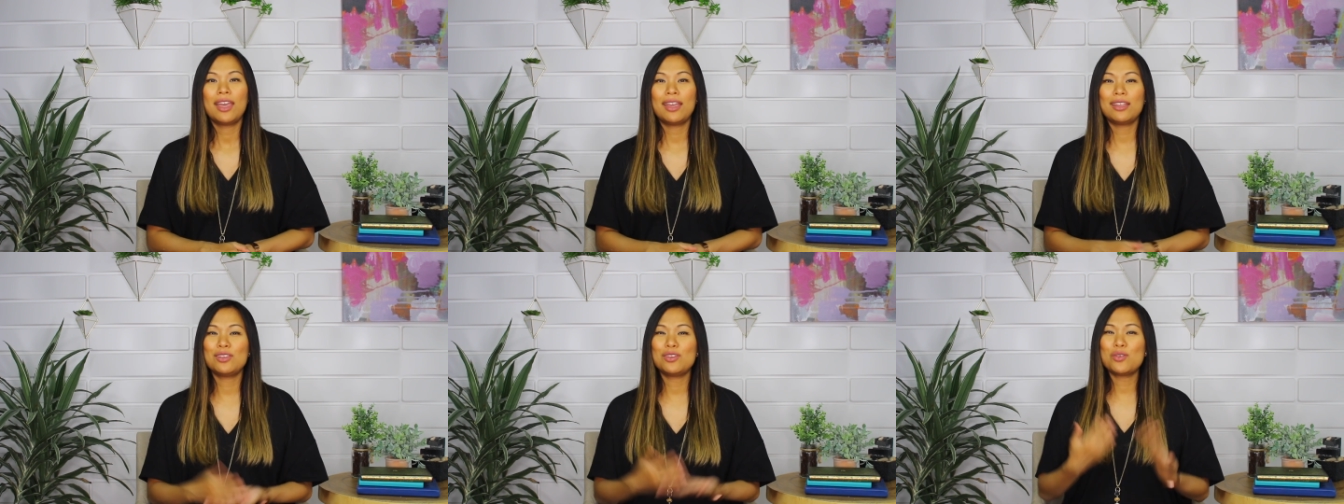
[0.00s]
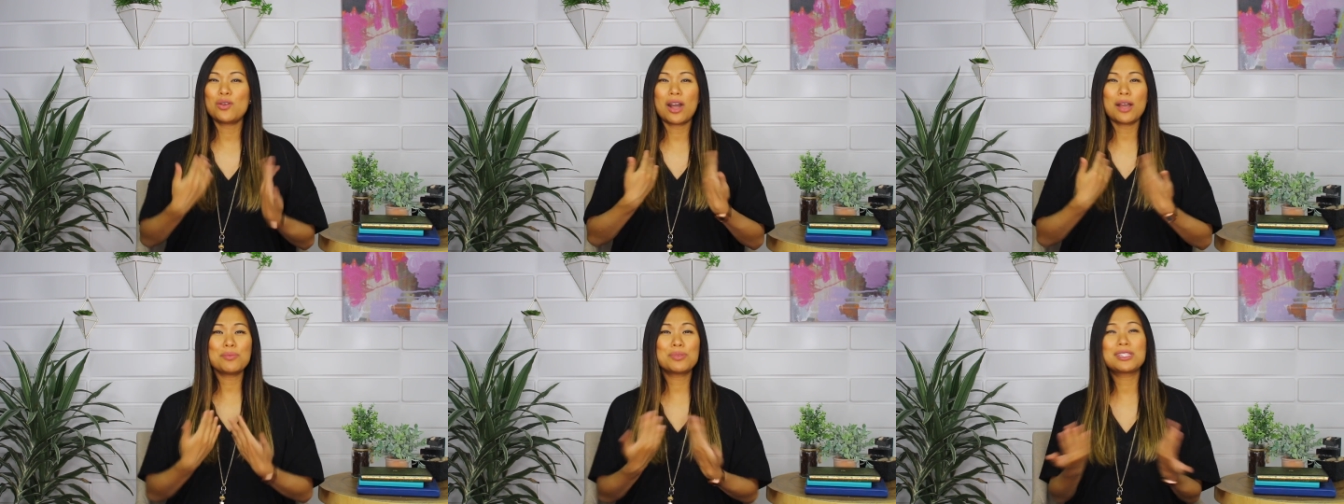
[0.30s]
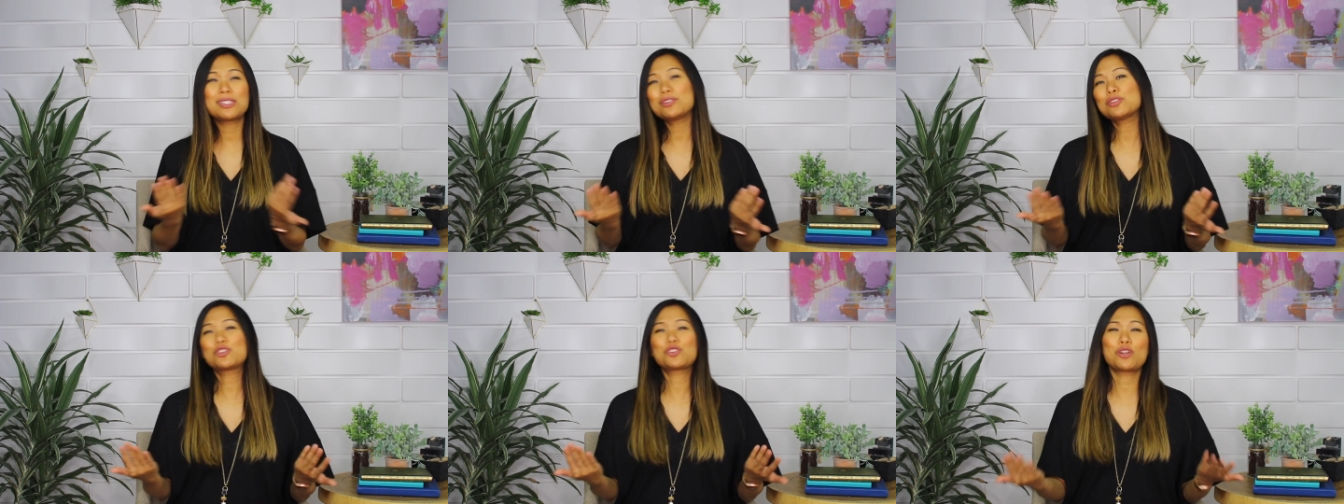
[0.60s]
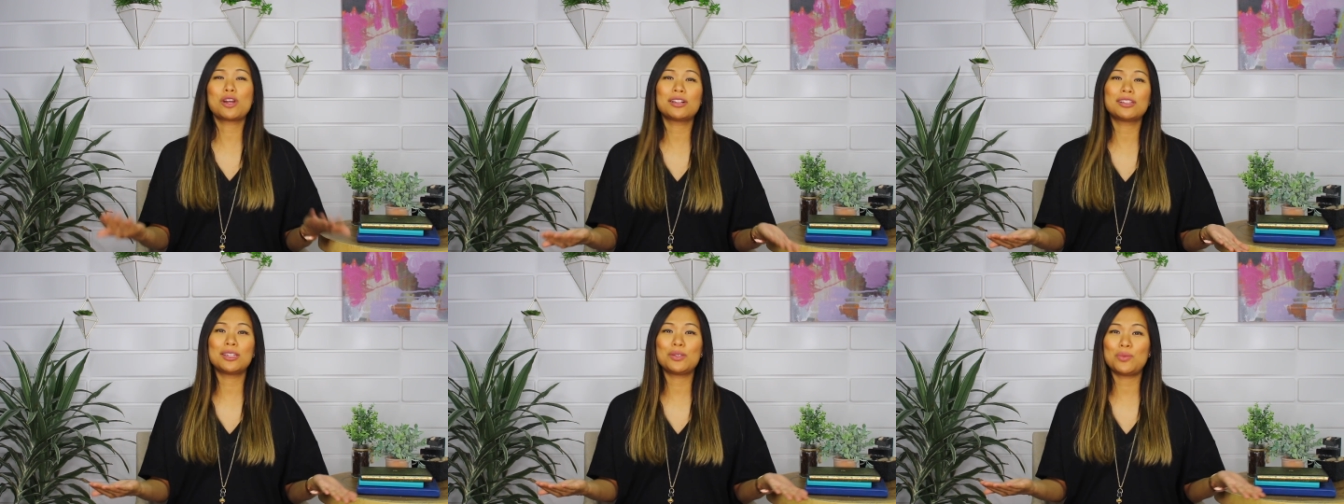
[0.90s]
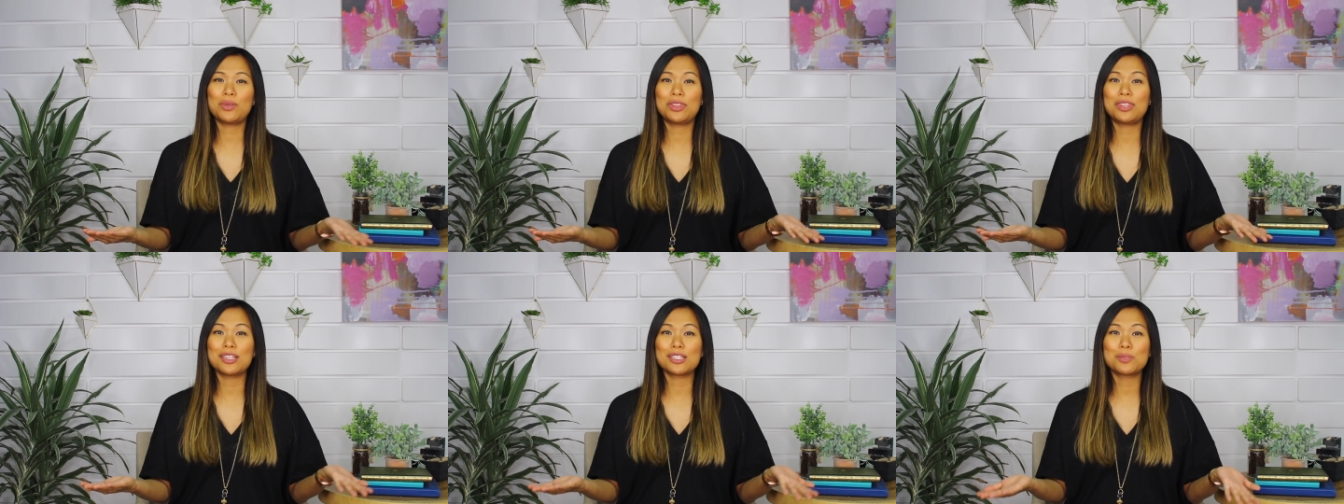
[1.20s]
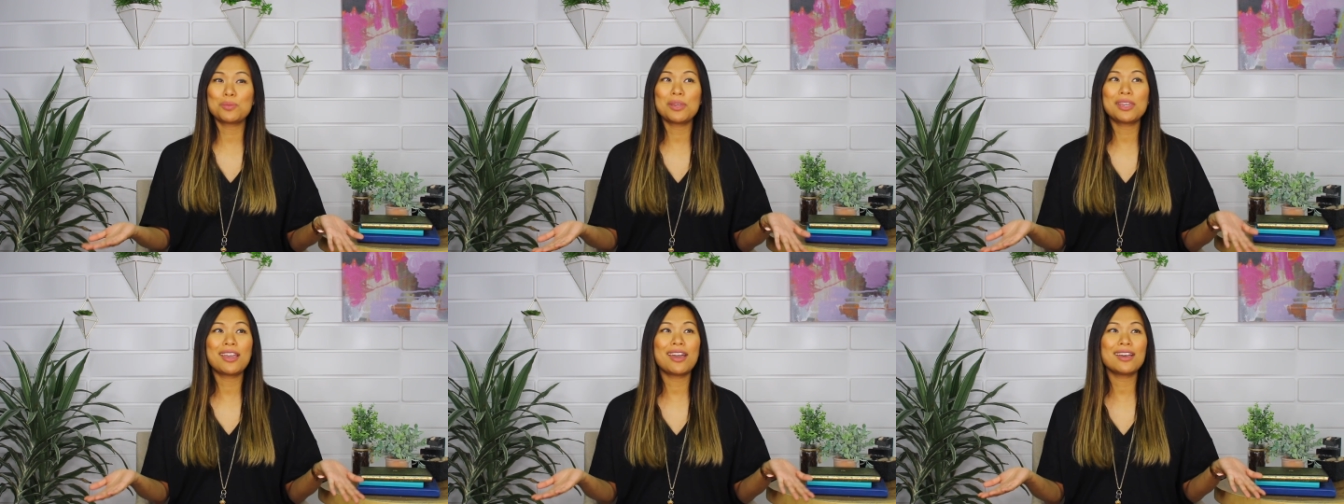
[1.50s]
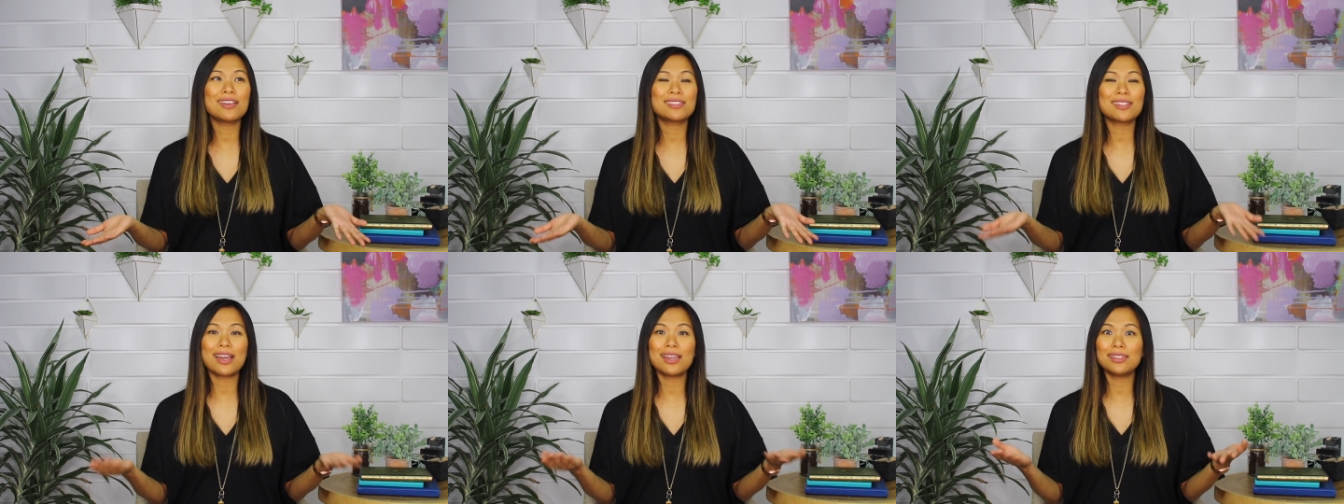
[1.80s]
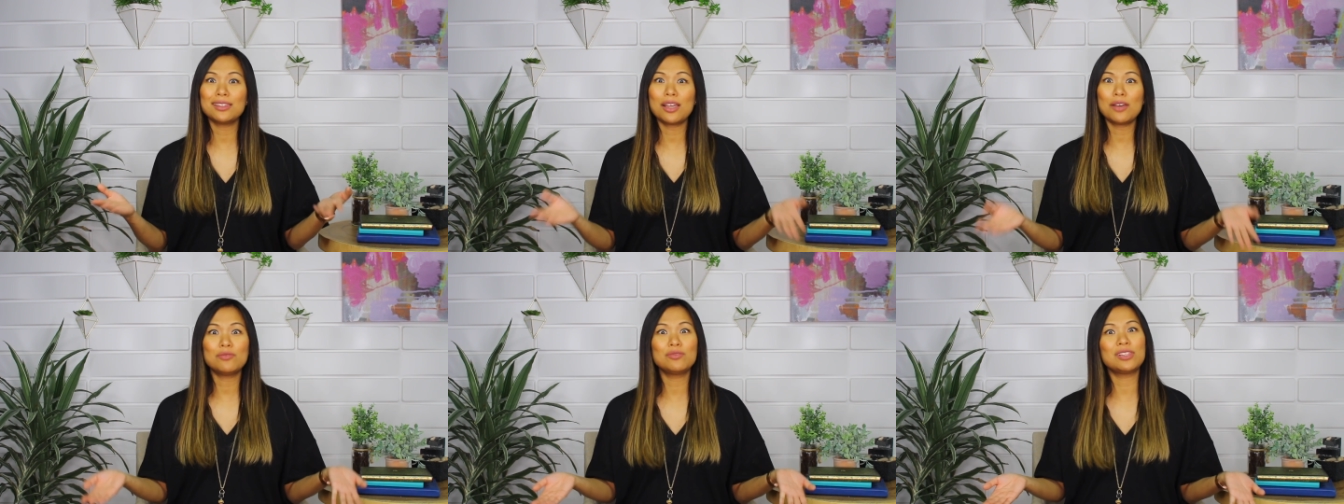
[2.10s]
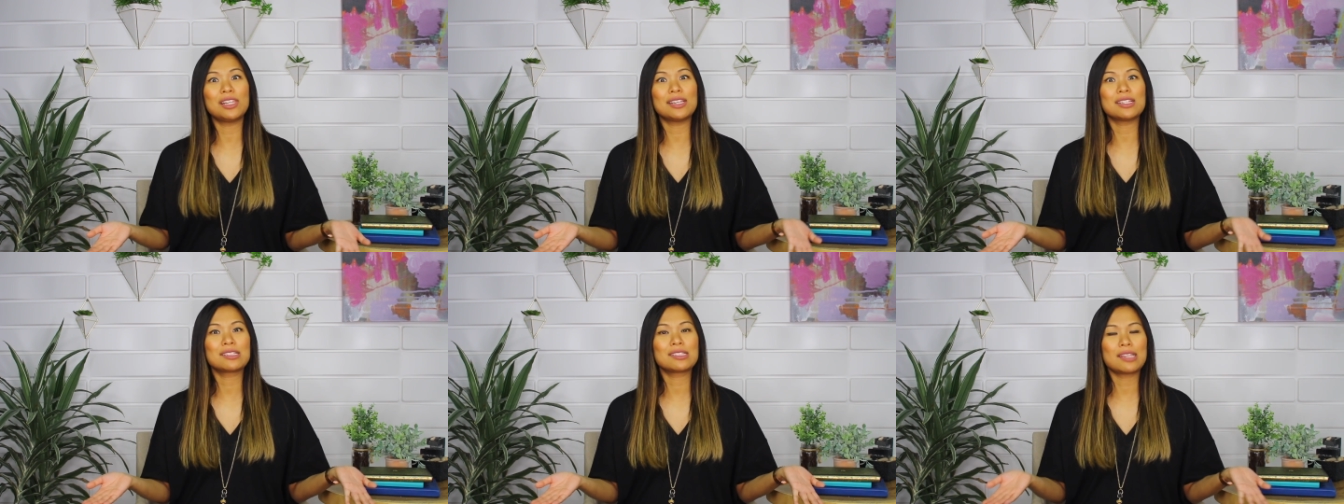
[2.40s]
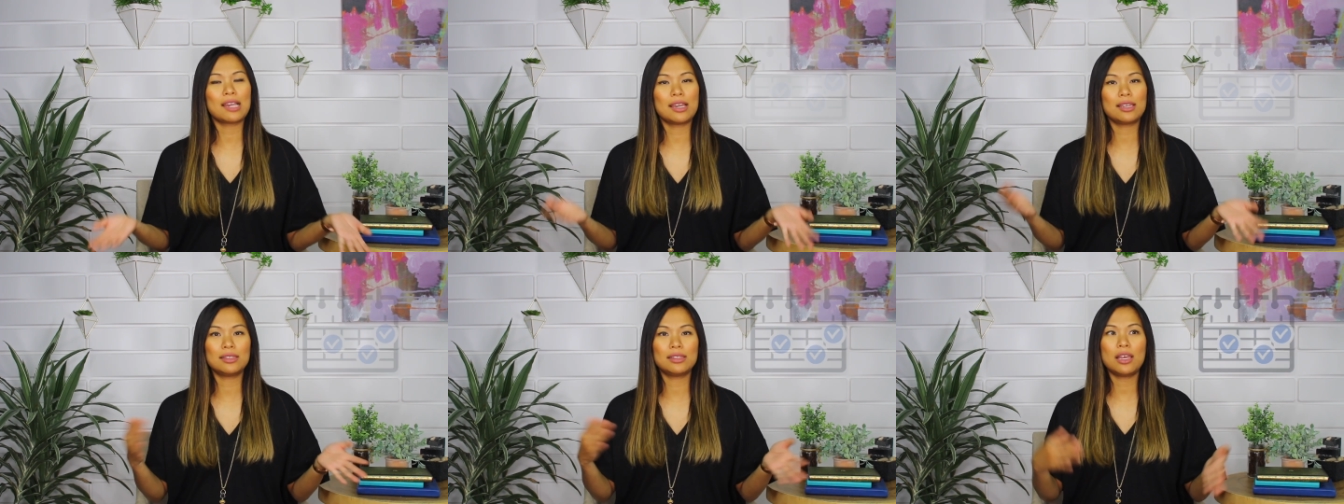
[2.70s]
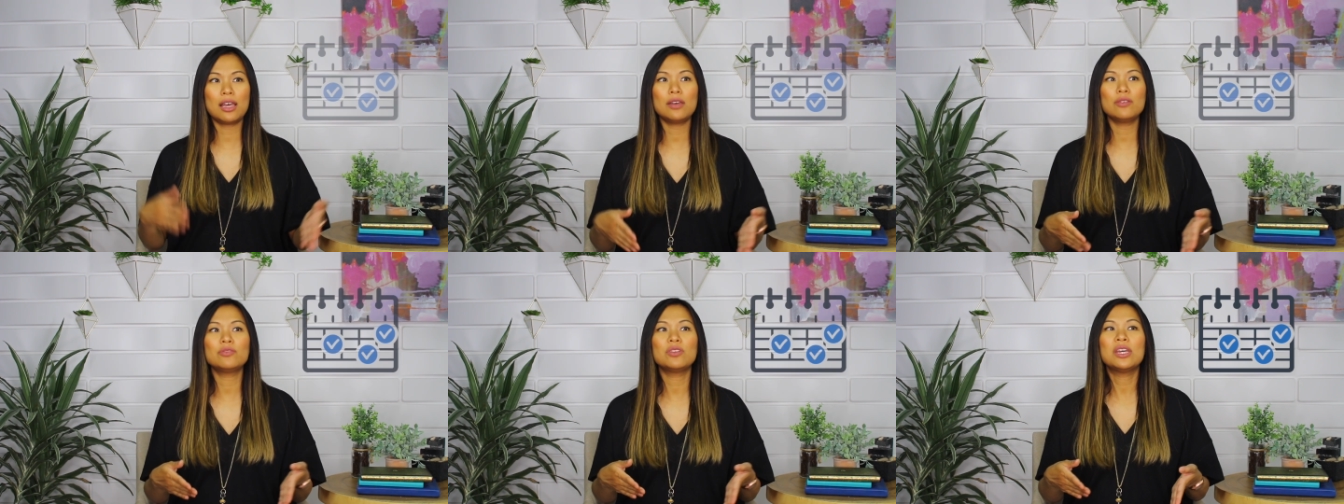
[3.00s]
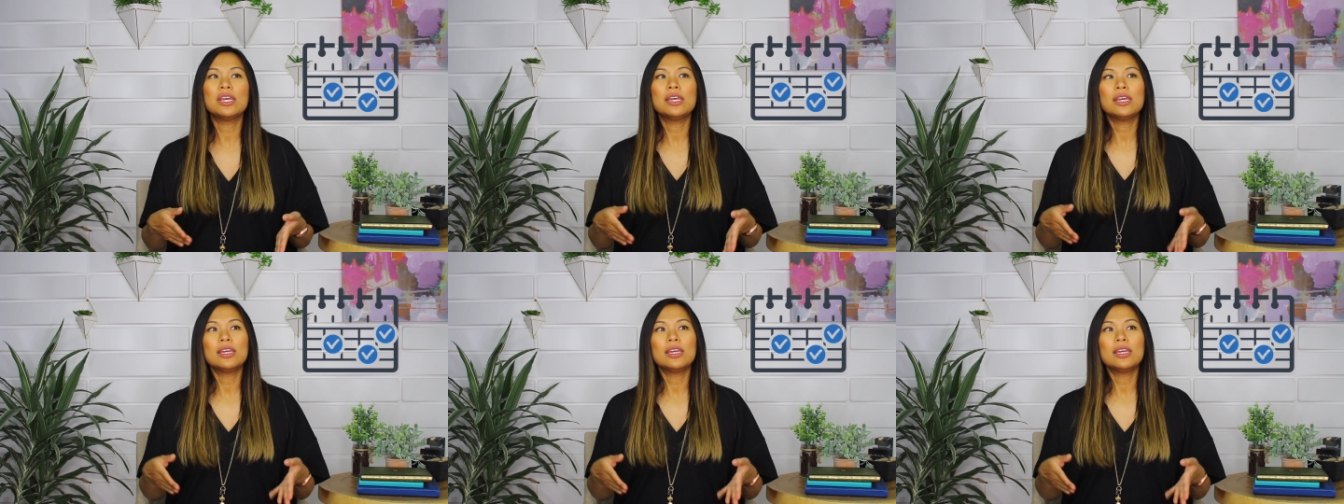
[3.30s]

And you know, I'm still struggling with this because I love lists. I love